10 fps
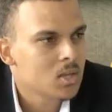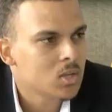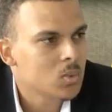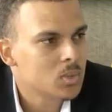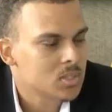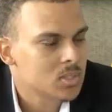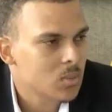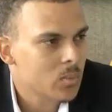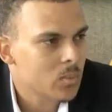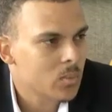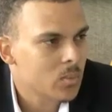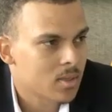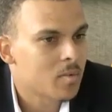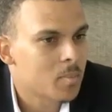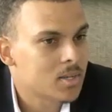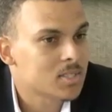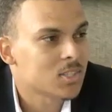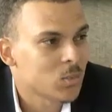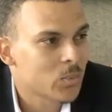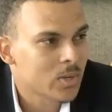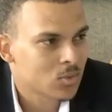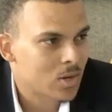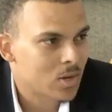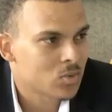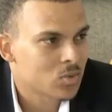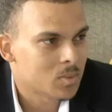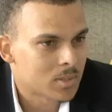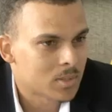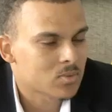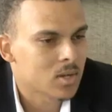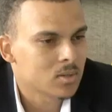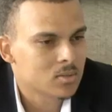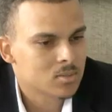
you would see where the government is issuing Treasury bills, right?